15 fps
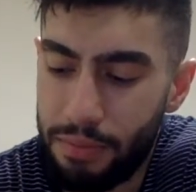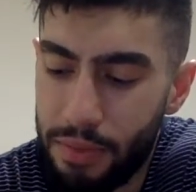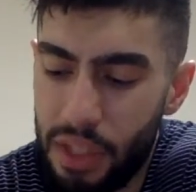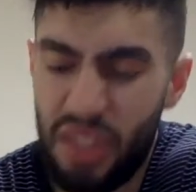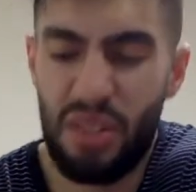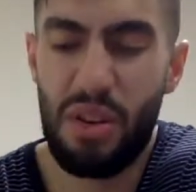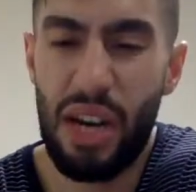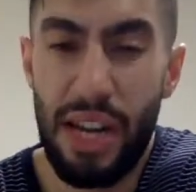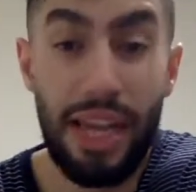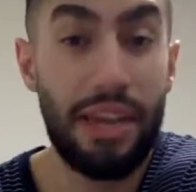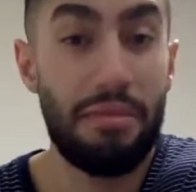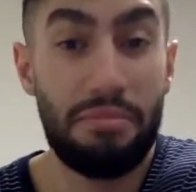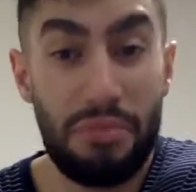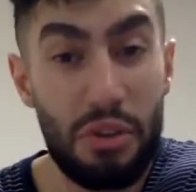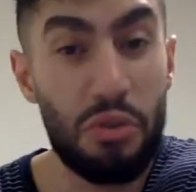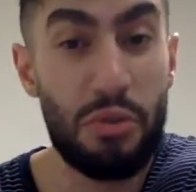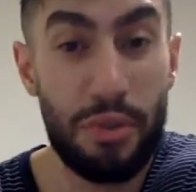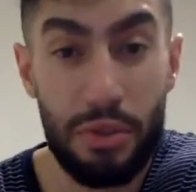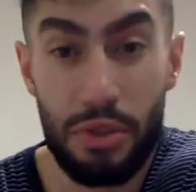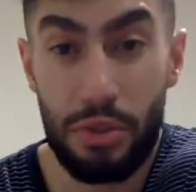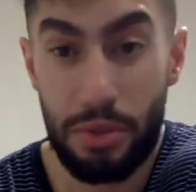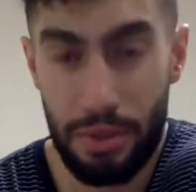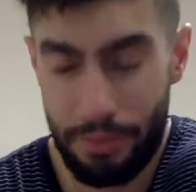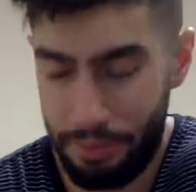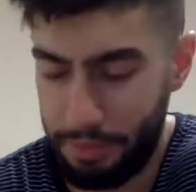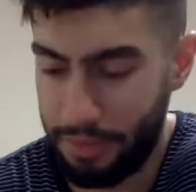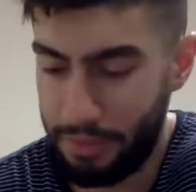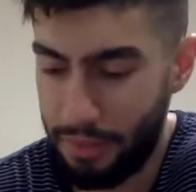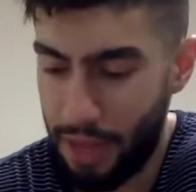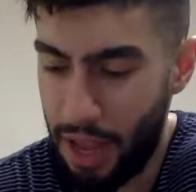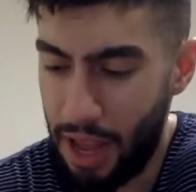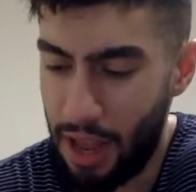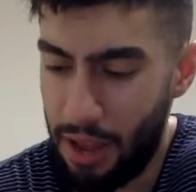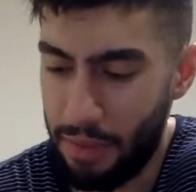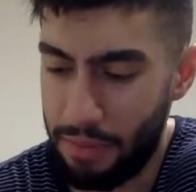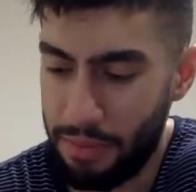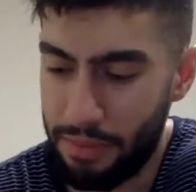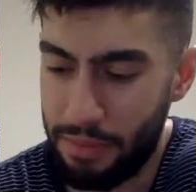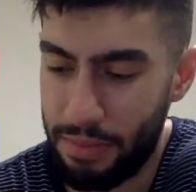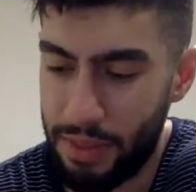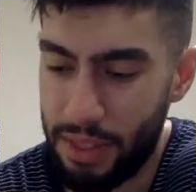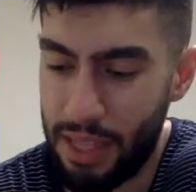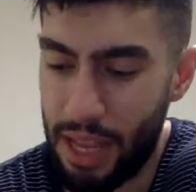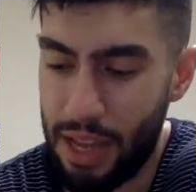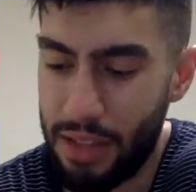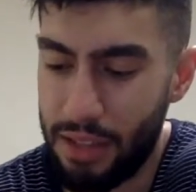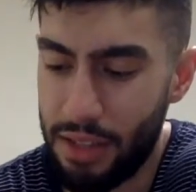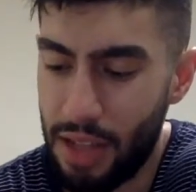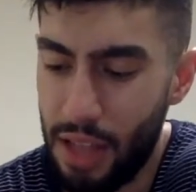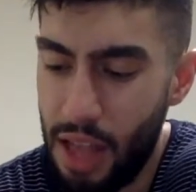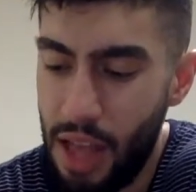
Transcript: is a really cool instrument. Sounds